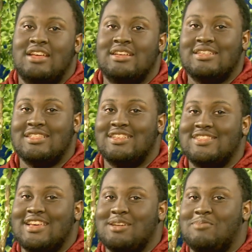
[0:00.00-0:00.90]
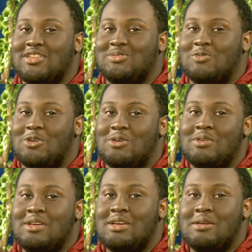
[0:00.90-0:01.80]
Lynn Tech baseball
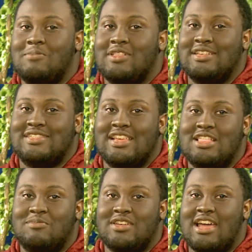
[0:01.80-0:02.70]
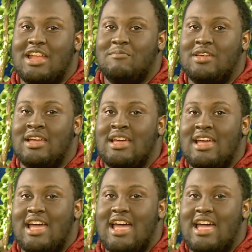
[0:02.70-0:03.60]
plays Salem Academy
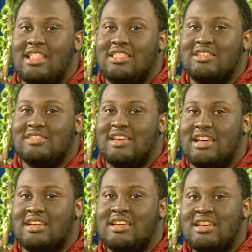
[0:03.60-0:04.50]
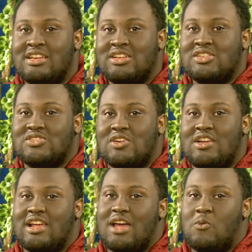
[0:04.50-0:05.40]
at Lynn Tech starting
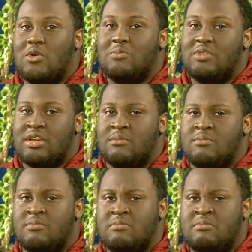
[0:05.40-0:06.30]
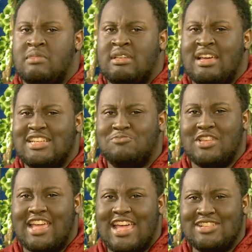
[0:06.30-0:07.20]
at 1 p.m. Has been
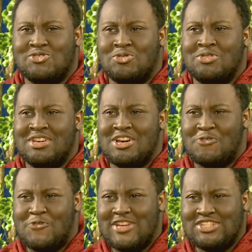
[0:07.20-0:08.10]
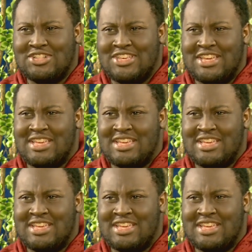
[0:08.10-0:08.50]
canceled officially.